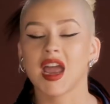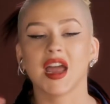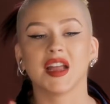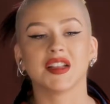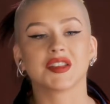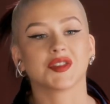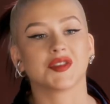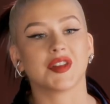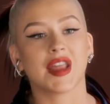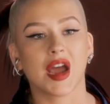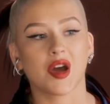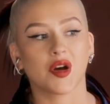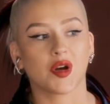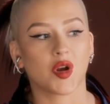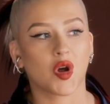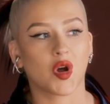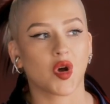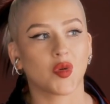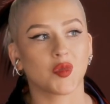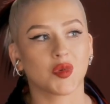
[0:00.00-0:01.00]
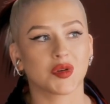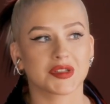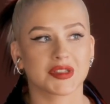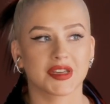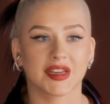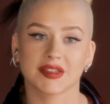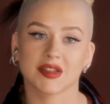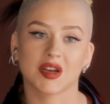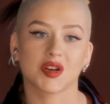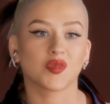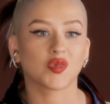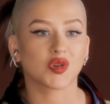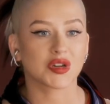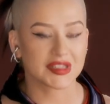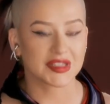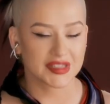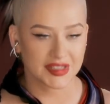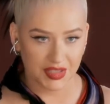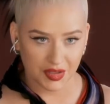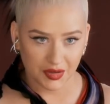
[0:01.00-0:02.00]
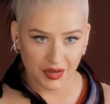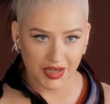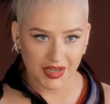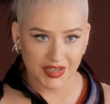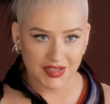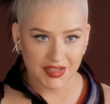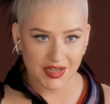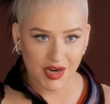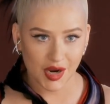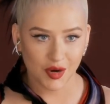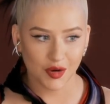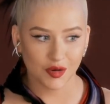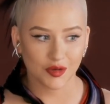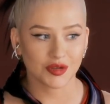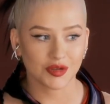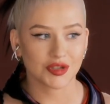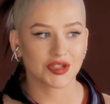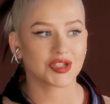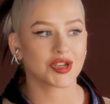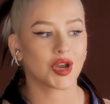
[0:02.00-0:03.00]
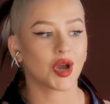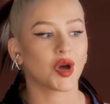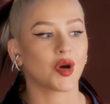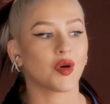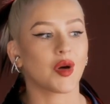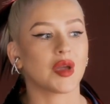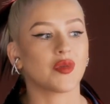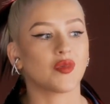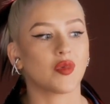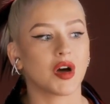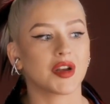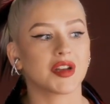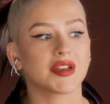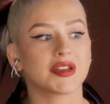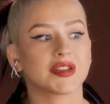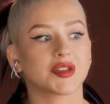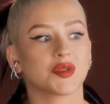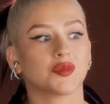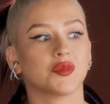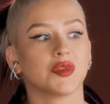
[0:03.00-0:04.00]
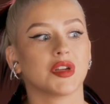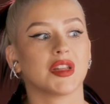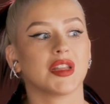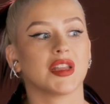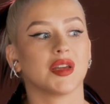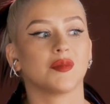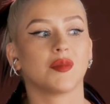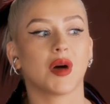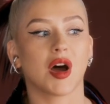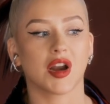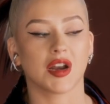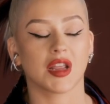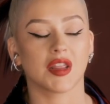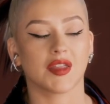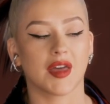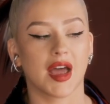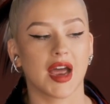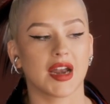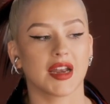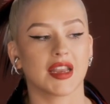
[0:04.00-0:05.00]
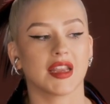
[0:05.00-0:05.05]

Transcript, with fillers: and so now it almost takes on a more serious tone so i wanted to really embody that